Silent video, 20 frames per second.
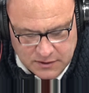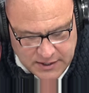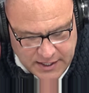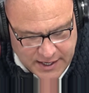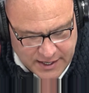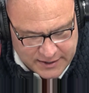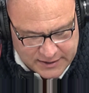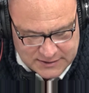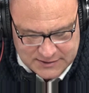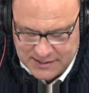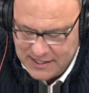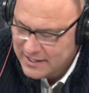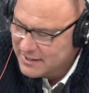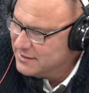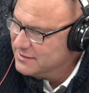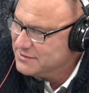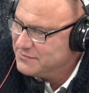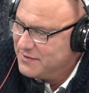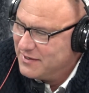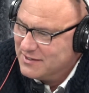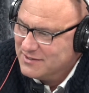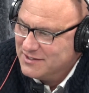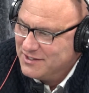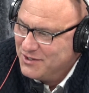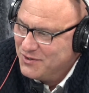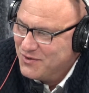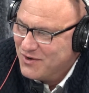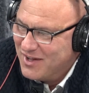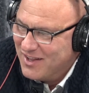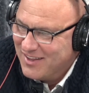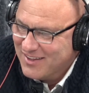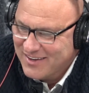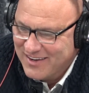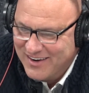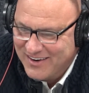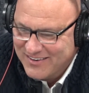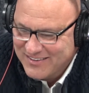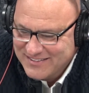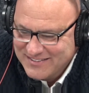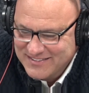Yeah, exactly. As far as the U-Haul will
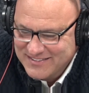go.